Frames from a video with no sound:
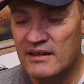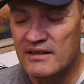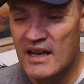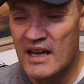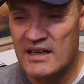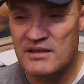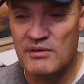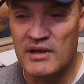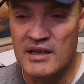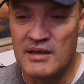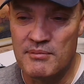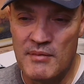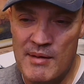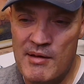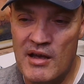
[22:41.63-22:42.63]
Next
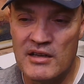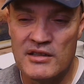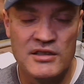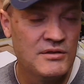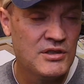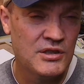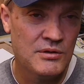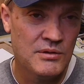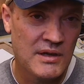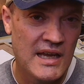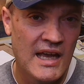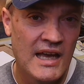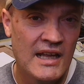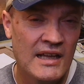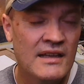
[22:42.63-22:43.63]
week, maybe I'll do two
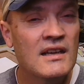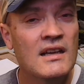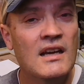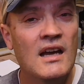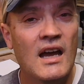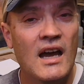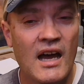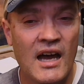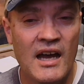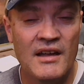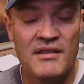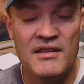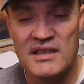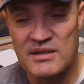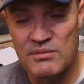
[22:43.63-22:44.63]
again.
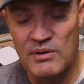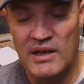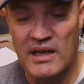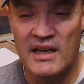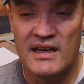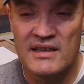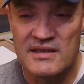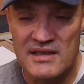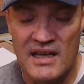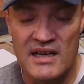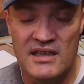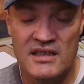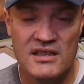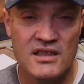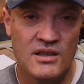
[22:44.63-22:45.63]
This week, I
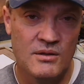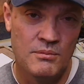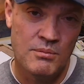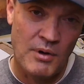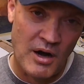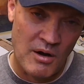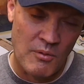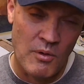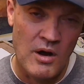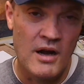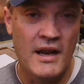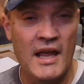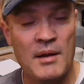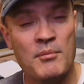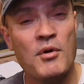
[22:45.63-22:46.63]
decided to do part
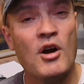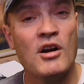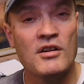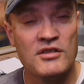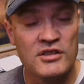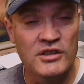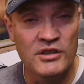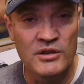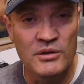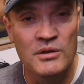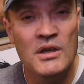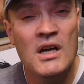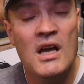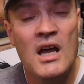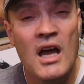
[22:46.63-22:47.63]
one and part two
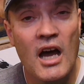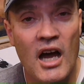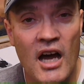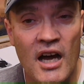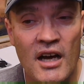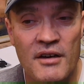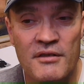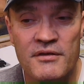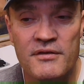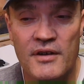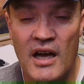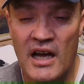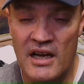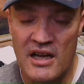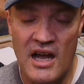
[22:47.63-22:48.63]
of
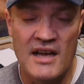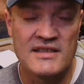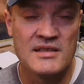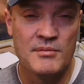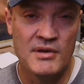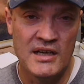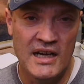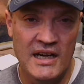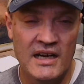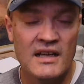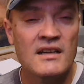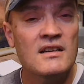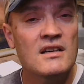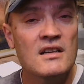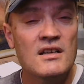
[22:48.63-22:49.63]
Casa
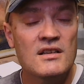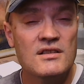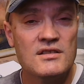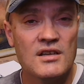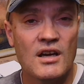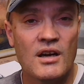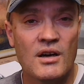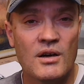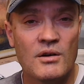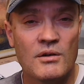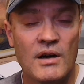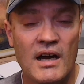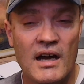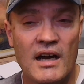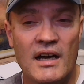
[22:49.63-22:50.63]
Bonita.
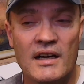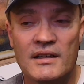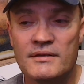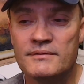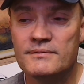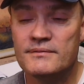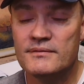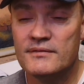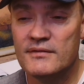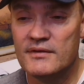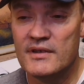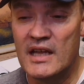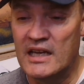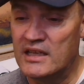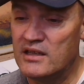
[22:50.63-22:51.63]
So
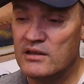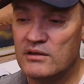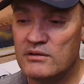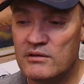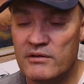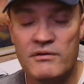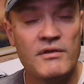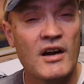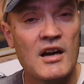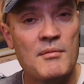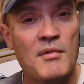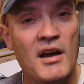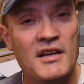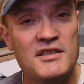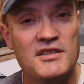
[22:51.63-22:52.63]
thank you very
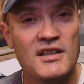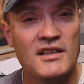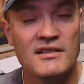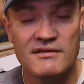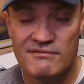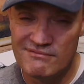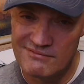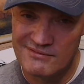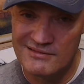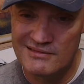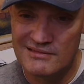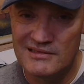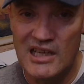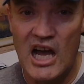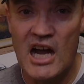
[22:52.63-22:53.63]
much, and
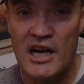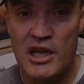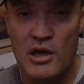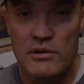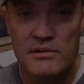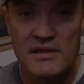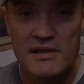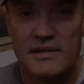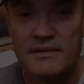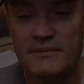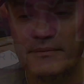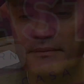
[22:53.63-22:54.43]
adios.